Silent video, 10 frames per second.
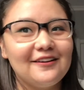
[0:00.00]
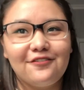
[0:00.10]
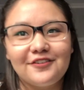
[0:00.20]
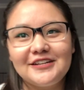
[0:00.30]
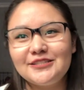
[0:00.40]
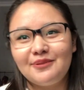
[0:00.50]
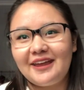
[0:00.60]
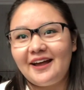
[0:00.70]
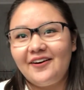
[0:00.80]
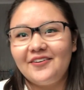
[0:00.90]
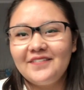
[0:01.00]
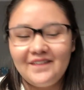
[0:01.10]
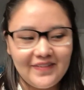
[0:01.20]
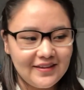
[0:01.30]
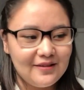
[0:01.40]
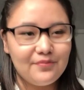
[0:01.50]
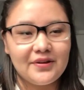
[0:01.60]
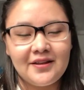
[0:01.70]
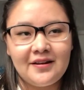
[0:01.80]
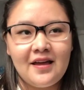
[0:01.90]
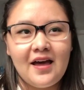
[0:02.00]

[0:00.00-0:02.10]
freaks me out. But